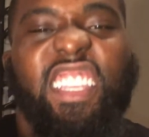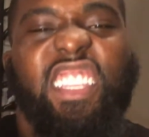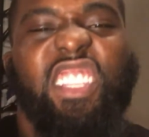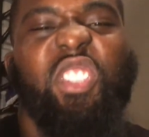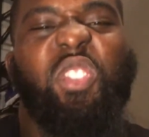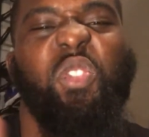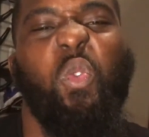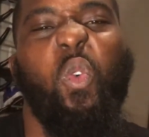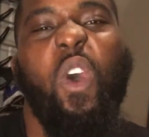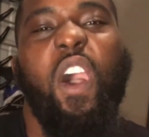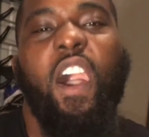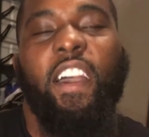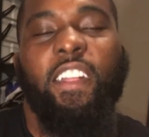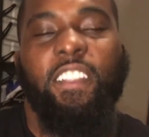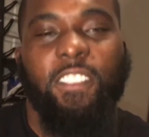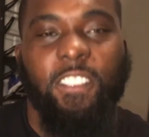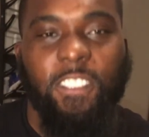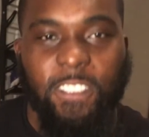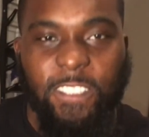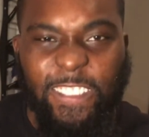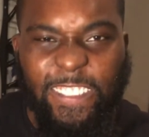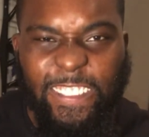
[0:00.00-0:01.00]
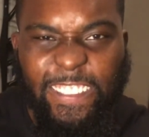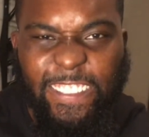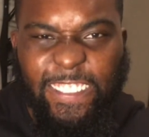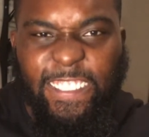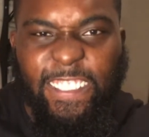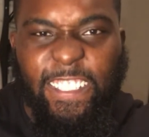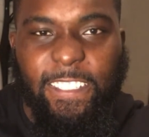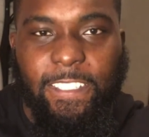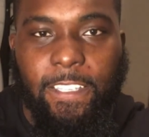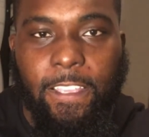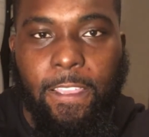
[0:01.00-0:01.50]
squats.
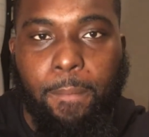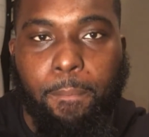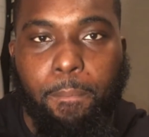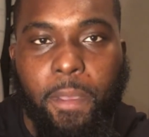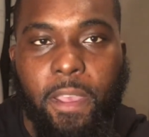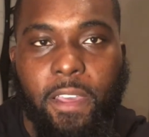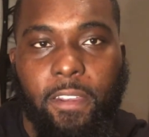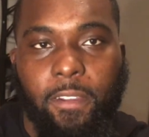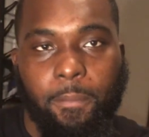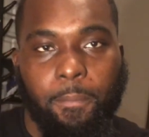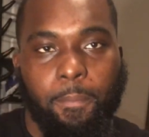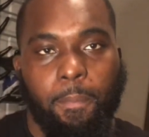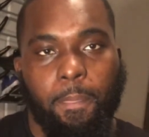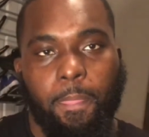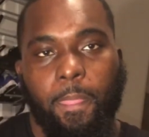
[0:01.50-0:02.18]
Let's get better.